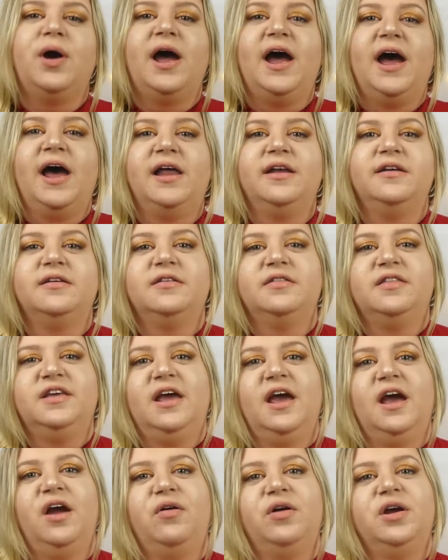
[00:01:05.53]
and
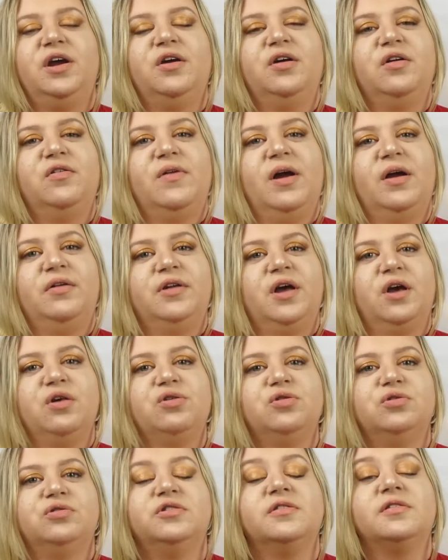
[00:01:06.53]
the area around our
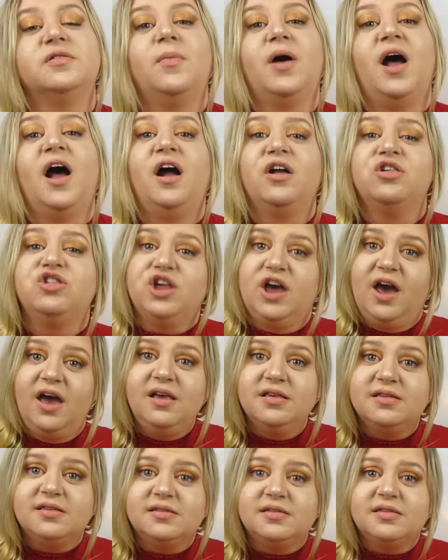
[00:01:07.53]
shoulders and our
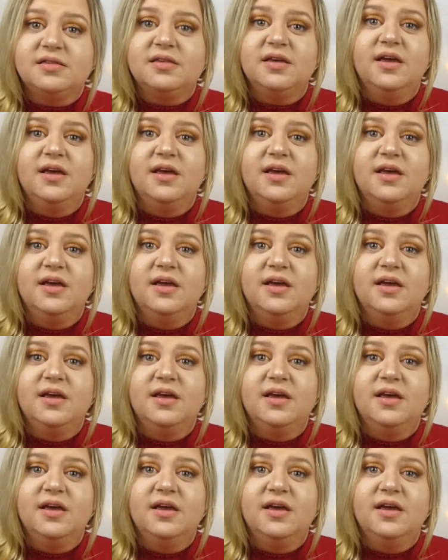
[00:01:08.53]
chests,